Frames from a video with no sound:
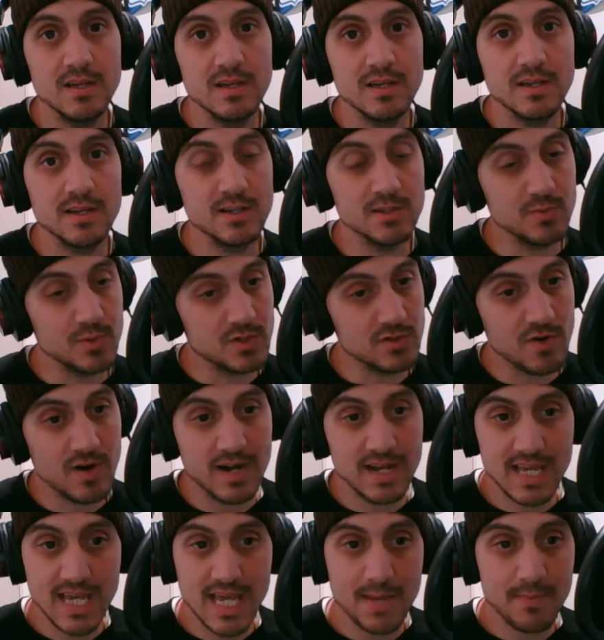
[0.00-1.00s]
because we're trying to
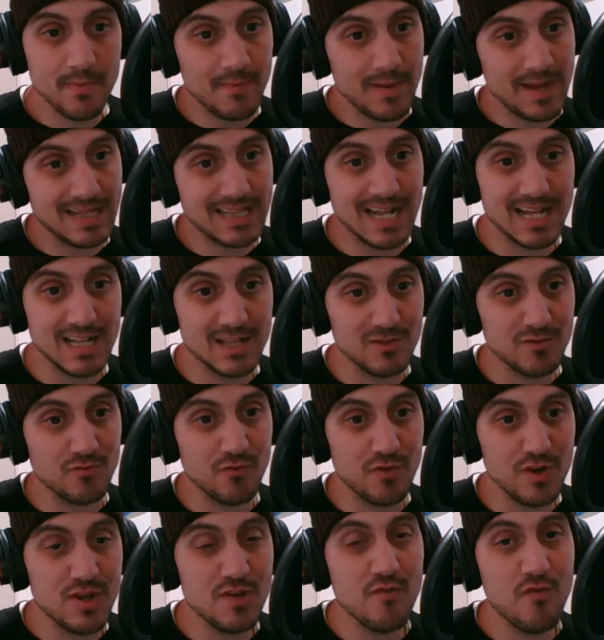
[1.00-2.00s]
keep him at that
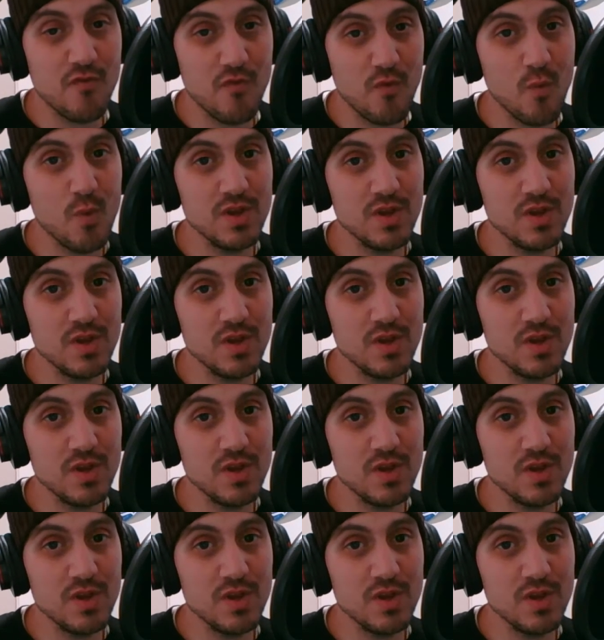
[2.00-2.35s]
3 and 4